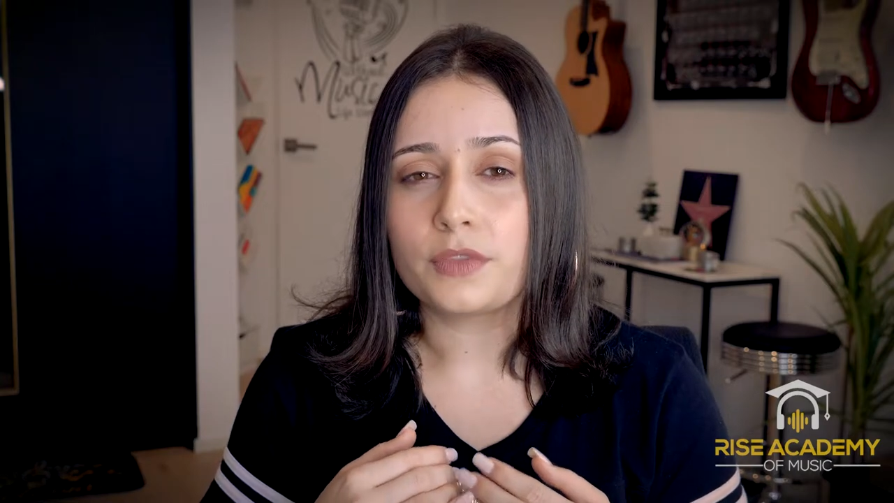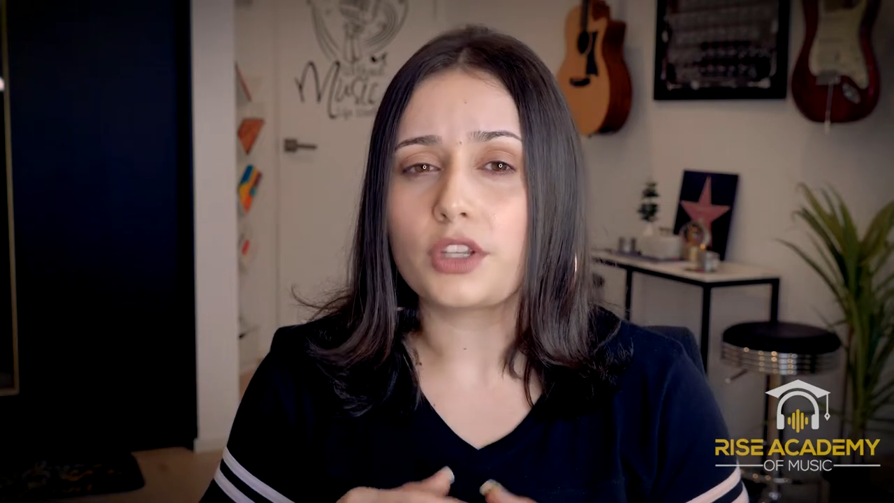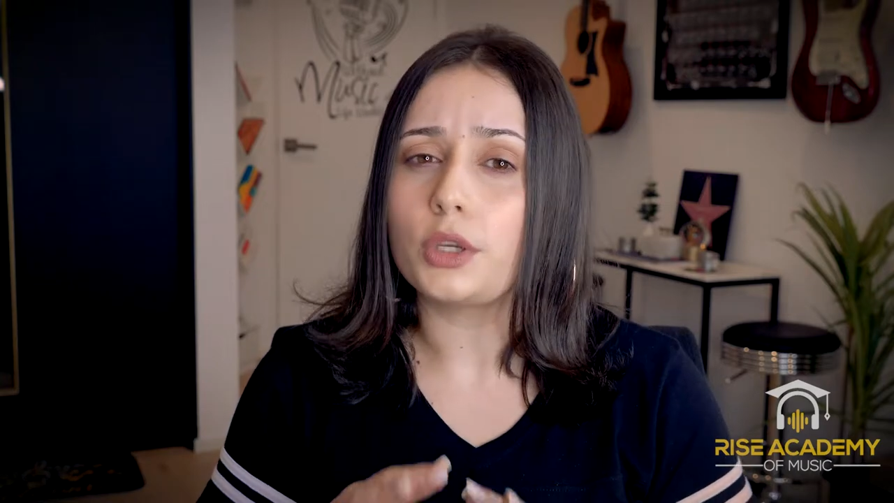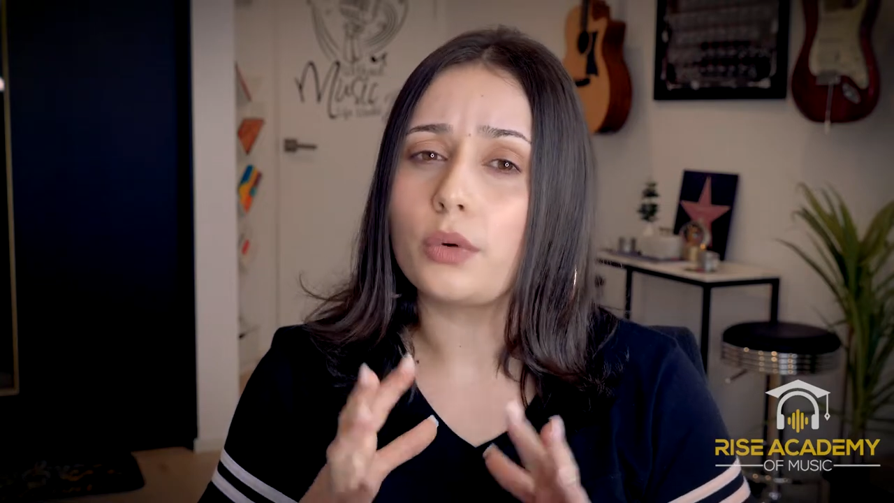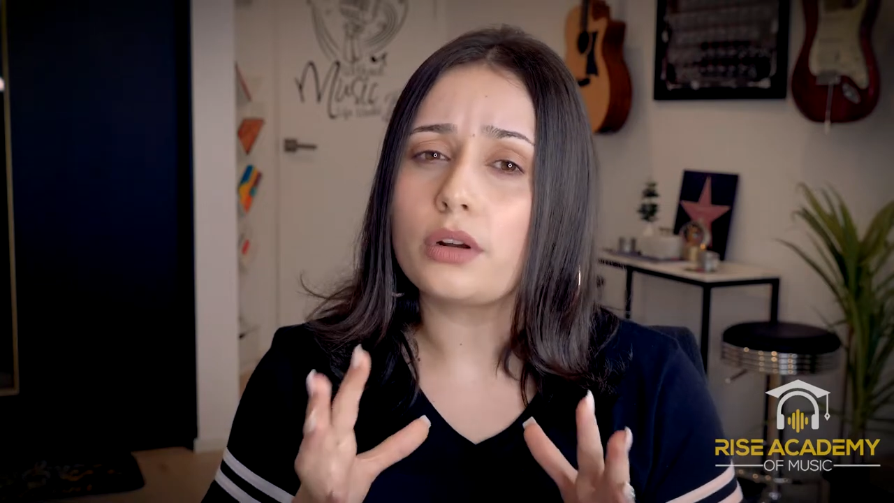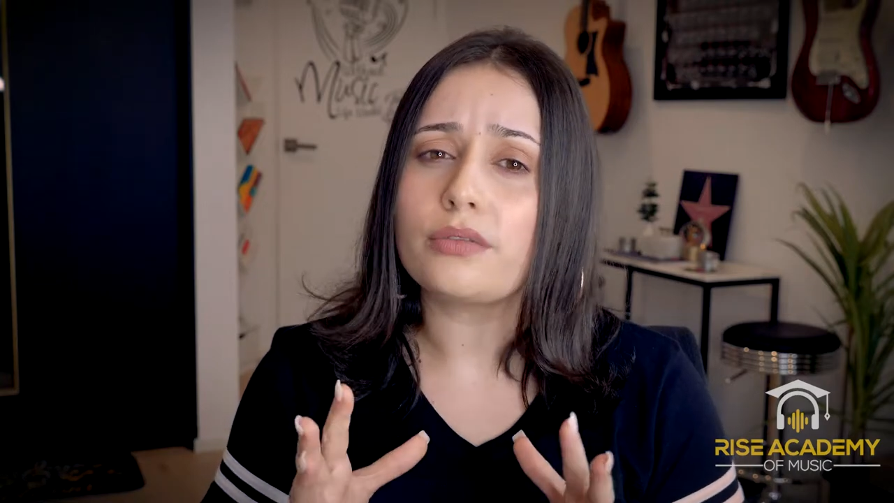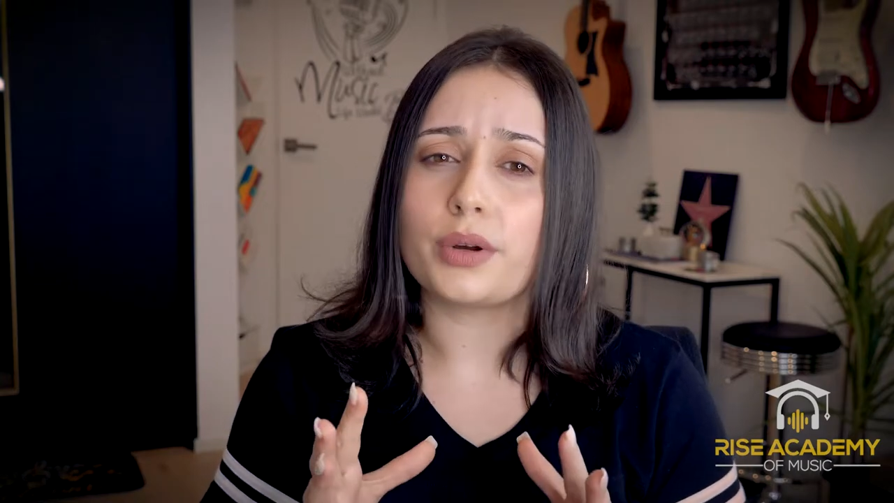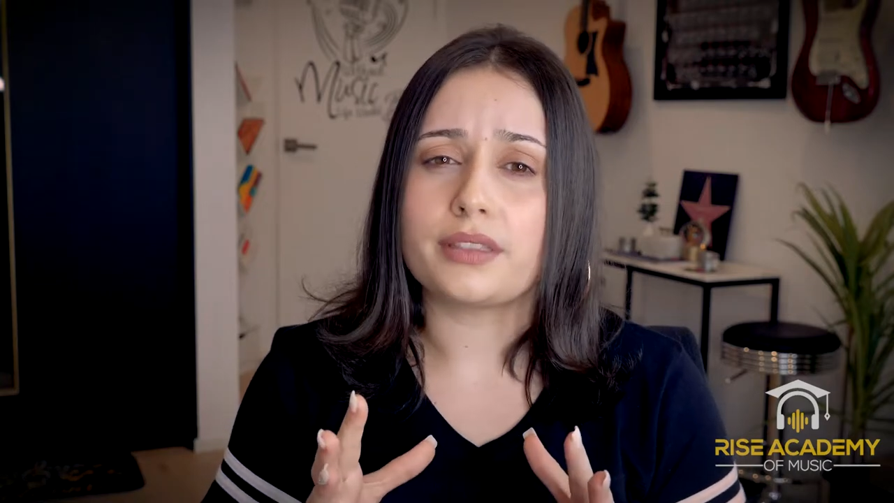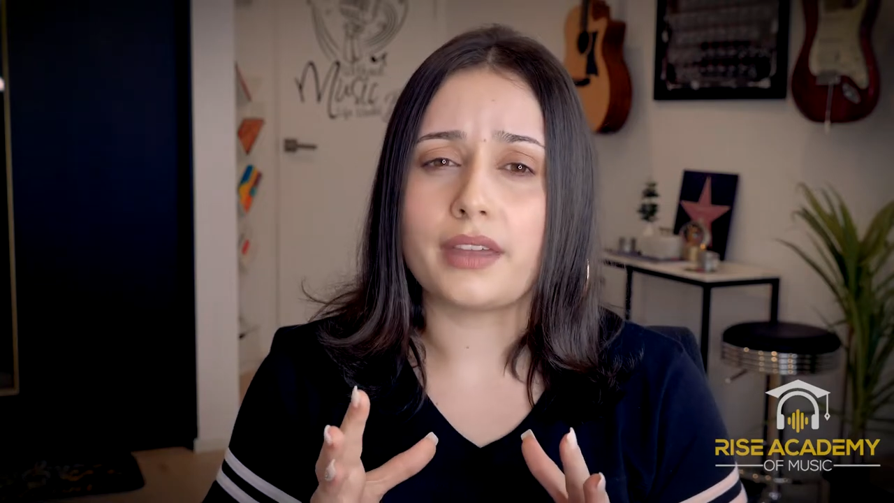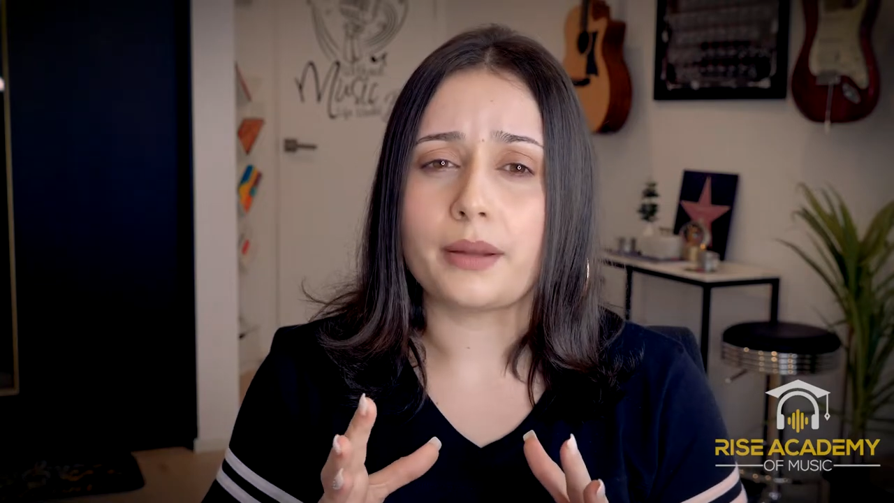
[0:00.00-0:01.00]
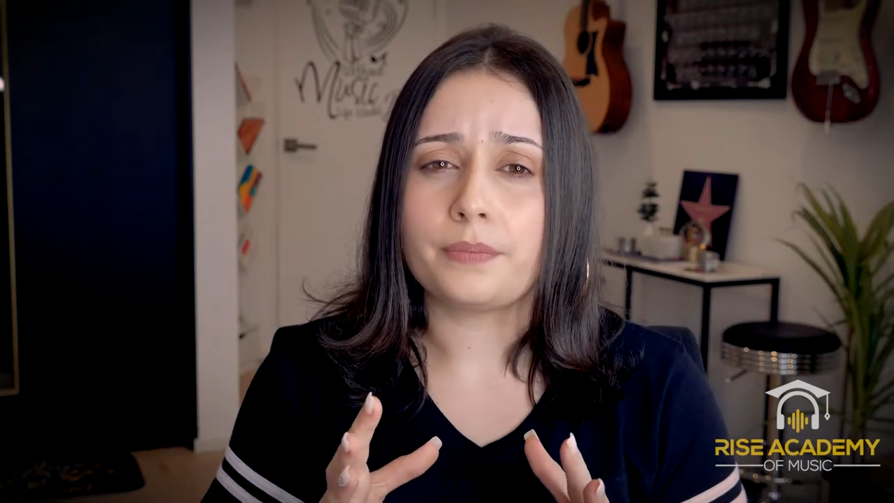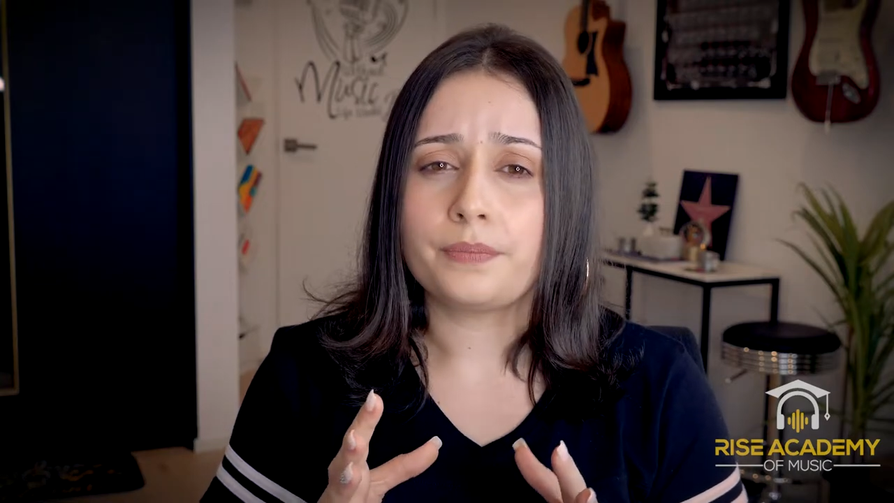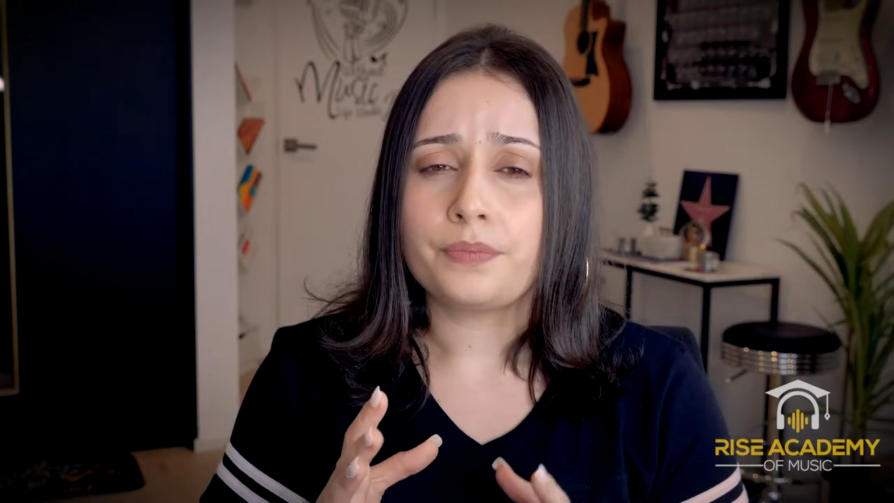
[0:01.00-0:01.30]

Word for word: so you want to avoid that